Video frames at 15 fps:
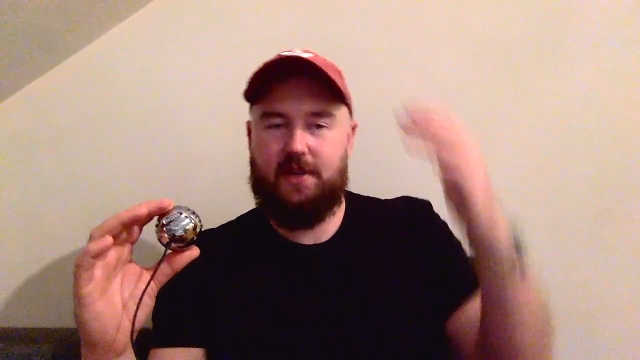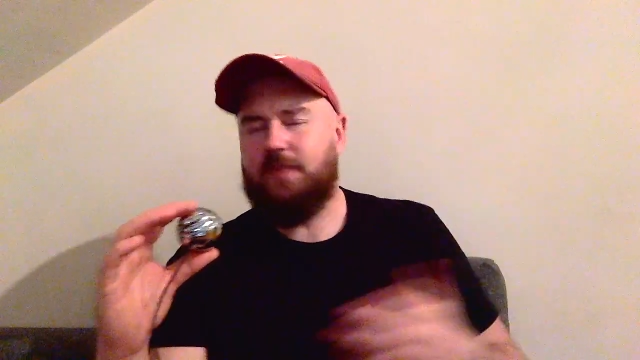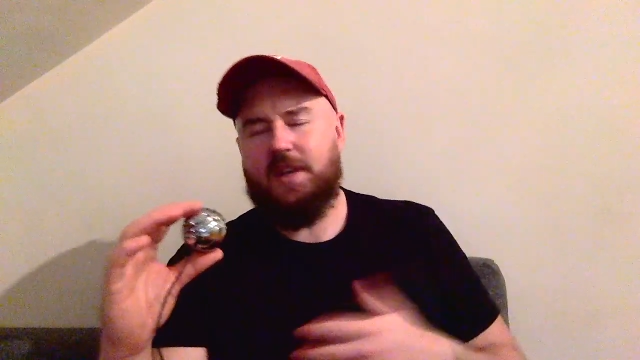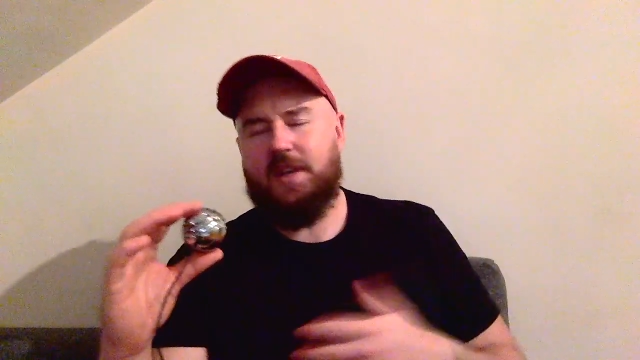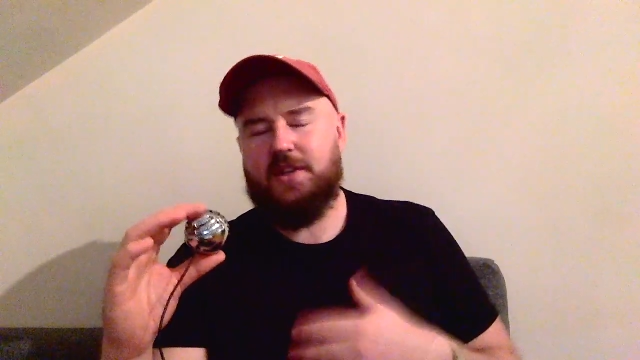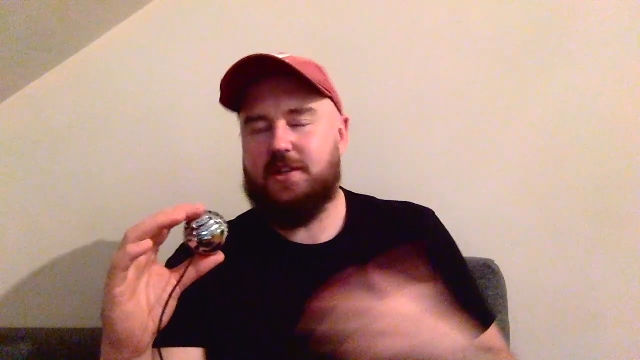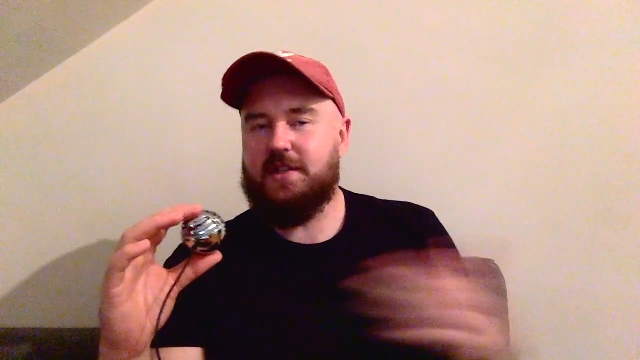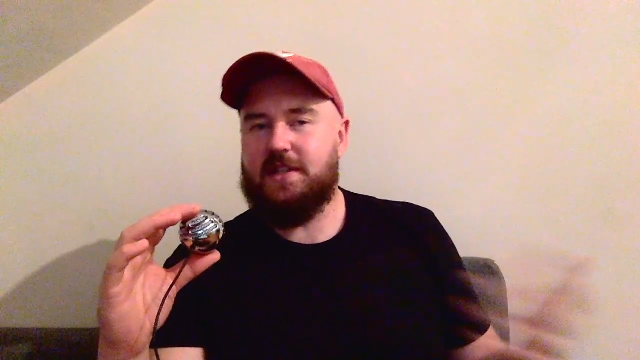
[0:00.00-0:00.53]
It
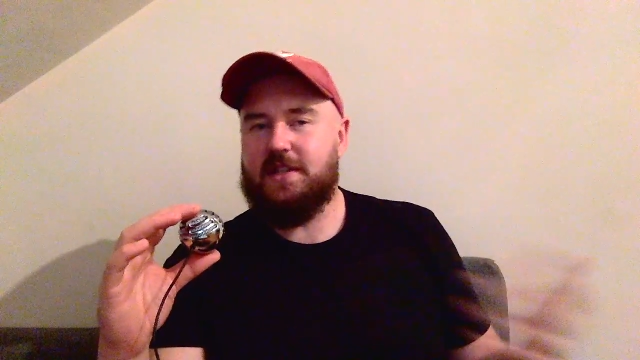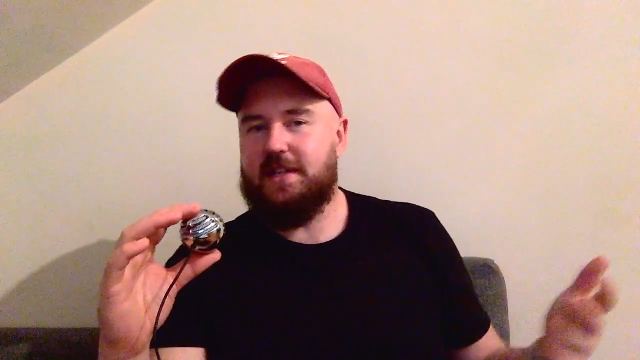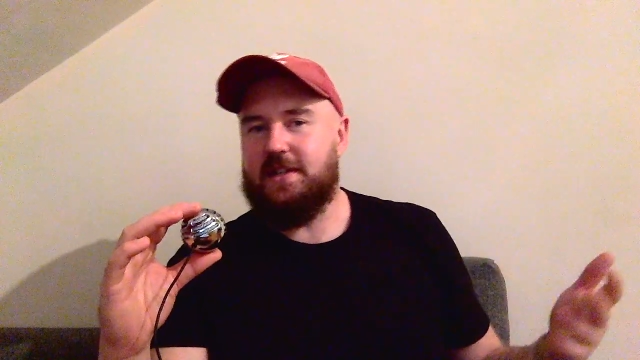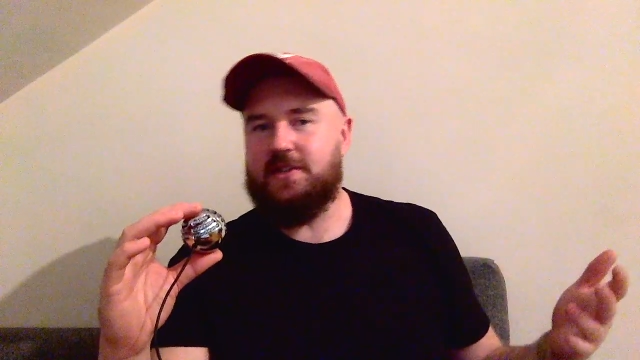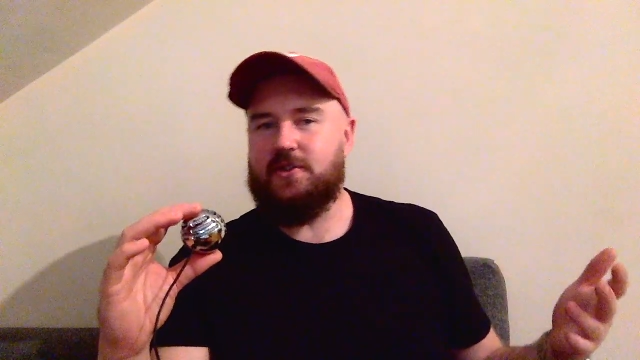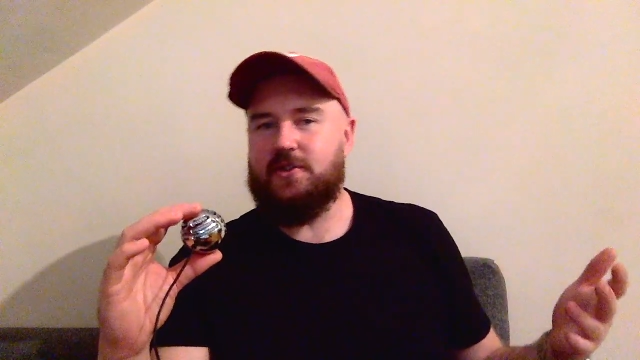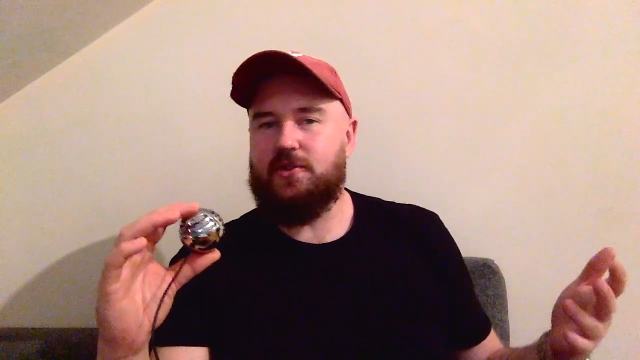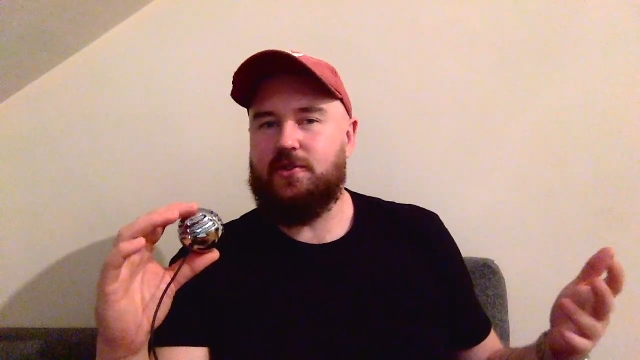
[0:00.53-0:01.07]
just leads
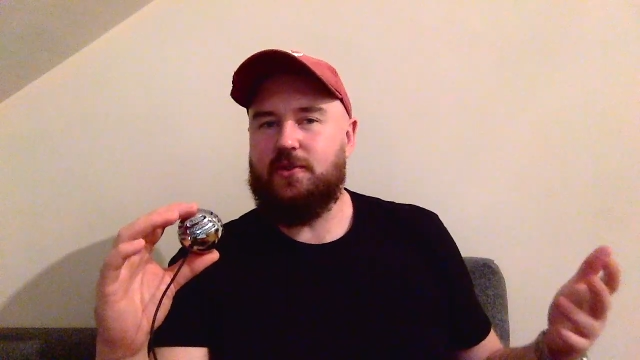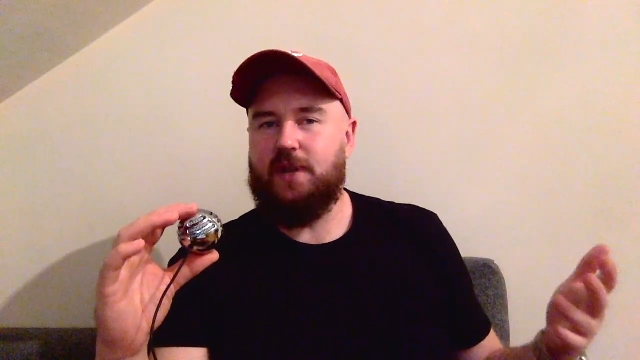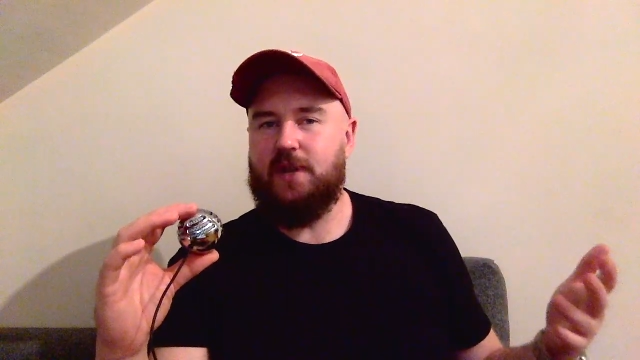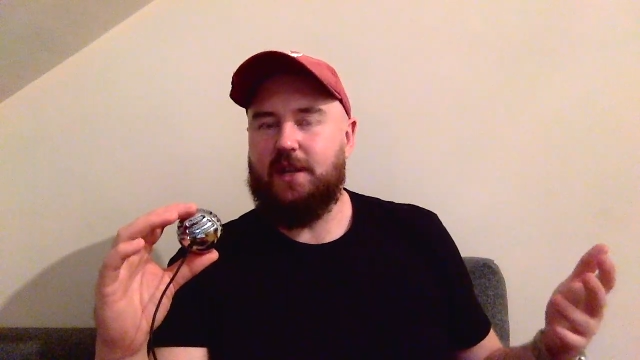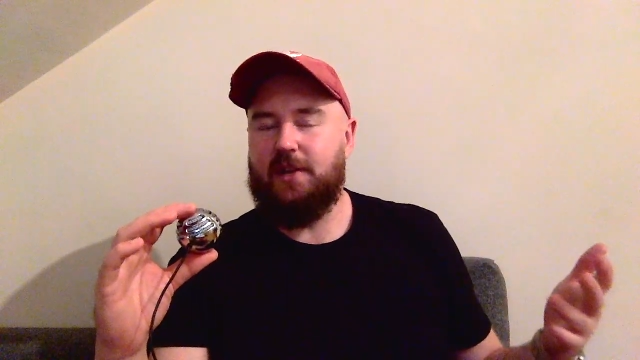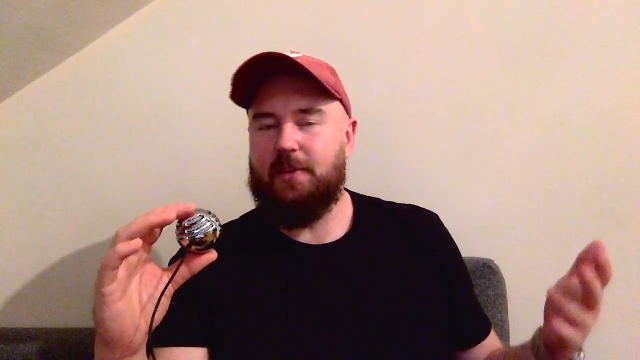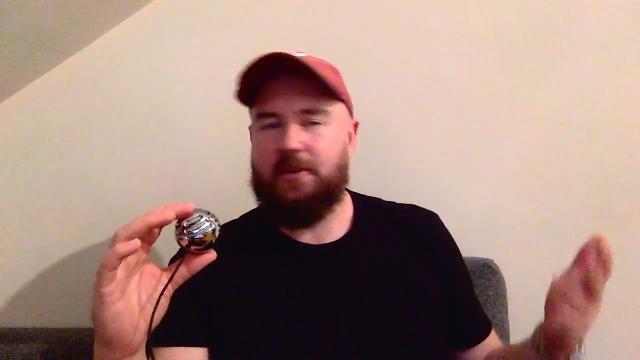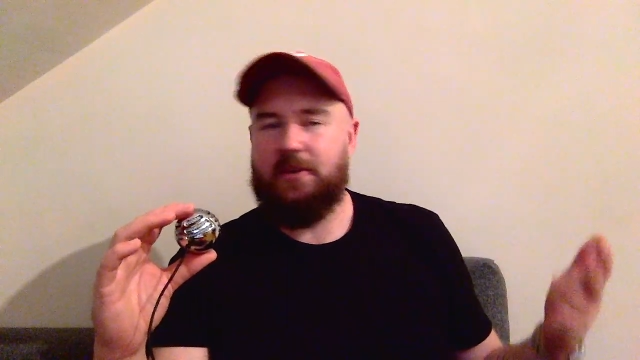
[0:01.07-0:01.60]
to a little
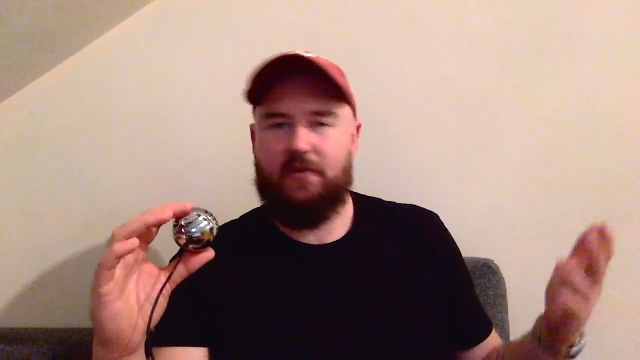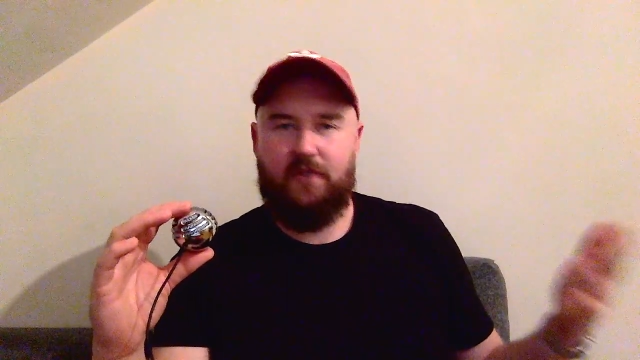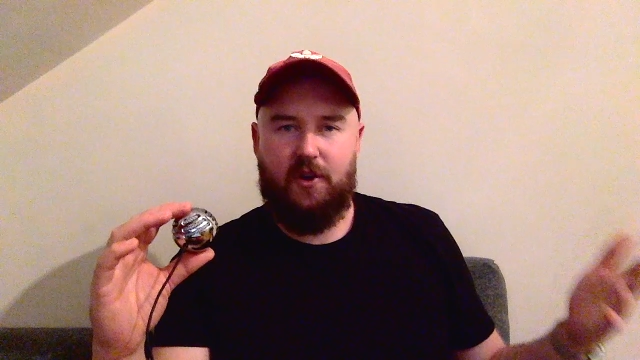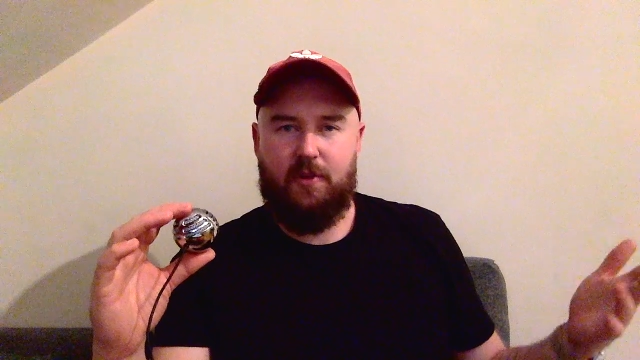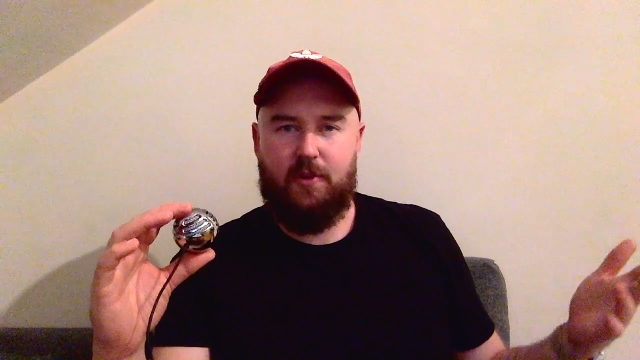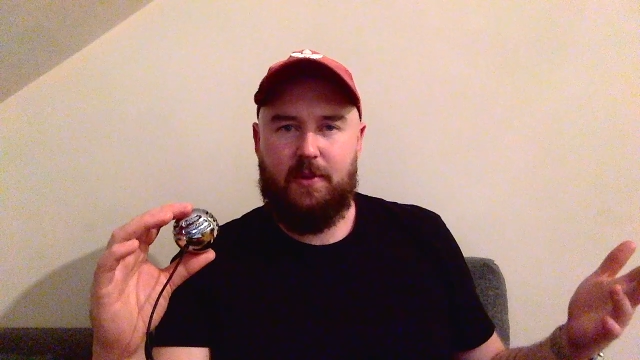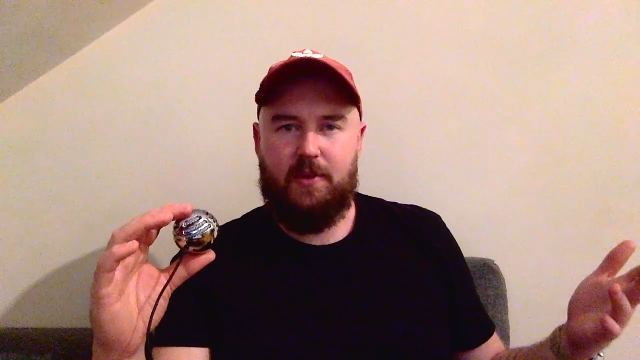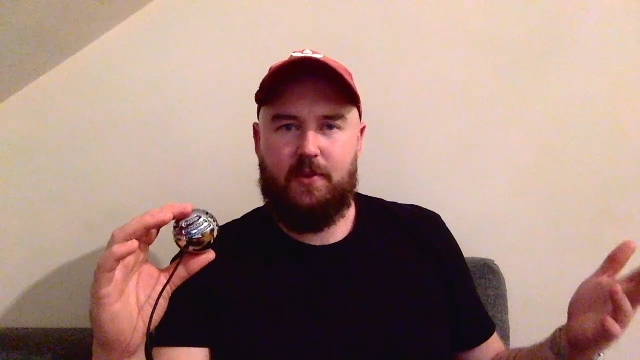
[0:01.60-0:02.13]
bit of
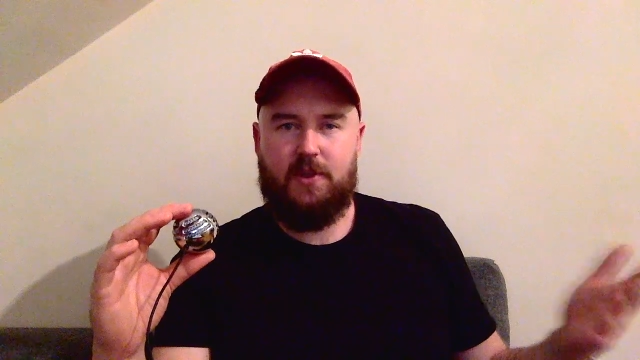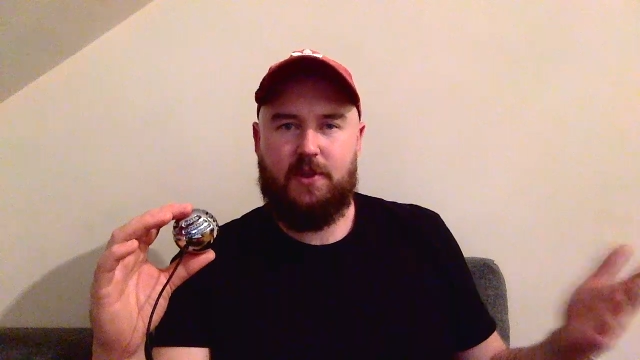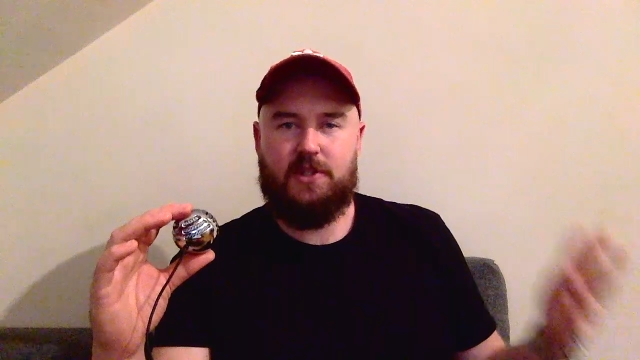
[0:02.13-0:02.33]
FOMO, which